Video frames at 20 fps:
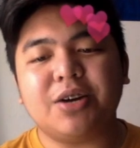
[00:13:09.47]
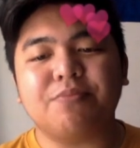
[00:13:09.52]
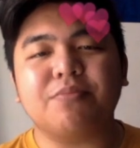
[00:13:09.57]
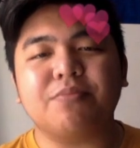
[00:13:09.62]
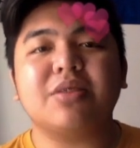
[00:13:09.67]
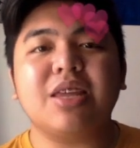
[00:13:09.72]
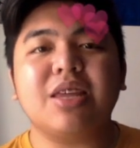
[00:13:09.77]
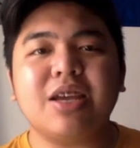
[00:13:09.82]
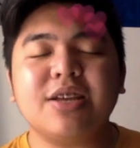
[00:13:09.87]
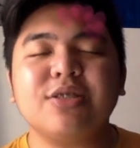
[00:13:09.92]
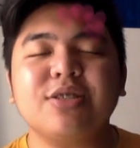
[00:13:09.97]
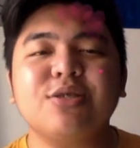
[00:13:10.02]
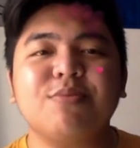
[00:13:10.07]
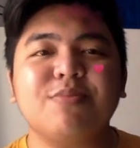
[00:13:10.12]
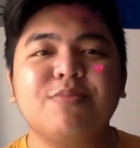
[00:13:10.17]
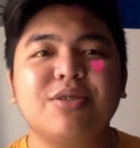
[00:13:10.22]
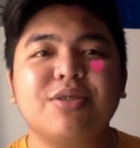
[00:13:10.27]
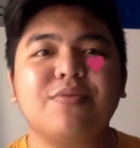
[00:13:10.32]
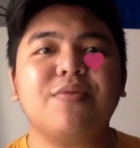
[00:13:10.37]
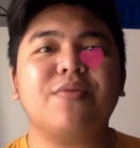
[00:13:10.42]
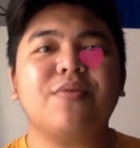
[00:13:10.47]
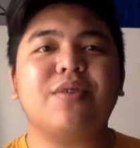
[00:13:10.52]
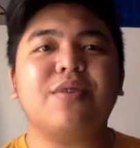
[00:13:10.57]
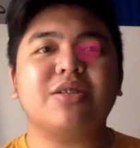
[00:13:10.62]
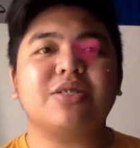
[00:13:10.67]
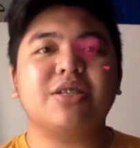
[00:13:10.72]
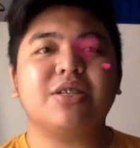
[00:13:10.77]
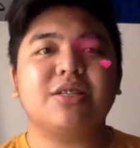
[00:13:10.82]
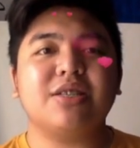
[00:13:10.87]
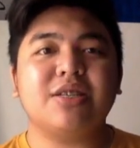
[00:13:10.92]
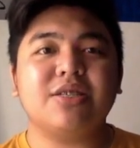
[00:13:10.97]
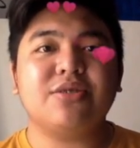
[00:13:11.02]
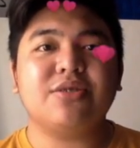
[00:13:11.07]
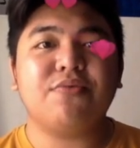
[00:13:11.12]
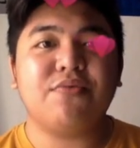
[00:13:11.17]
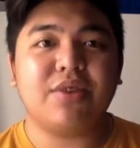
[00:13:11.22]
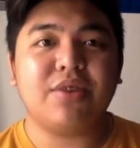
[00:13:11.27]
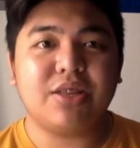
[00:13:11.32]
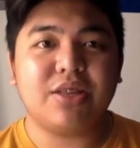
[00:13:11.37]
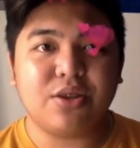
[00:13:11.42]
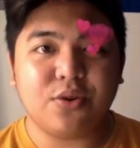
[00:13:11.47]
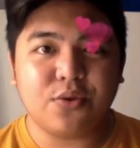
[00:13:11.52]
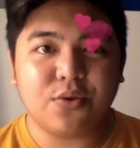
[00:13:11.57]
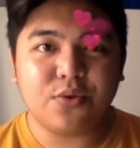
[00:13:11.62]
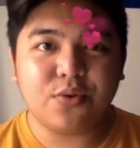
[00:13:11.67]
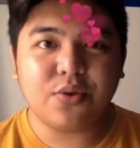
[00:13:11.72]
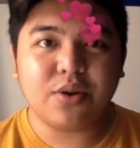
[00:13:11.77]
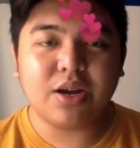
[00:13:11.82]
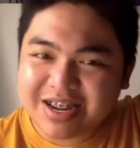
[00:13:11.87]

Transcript: Thank you so much for watching this video.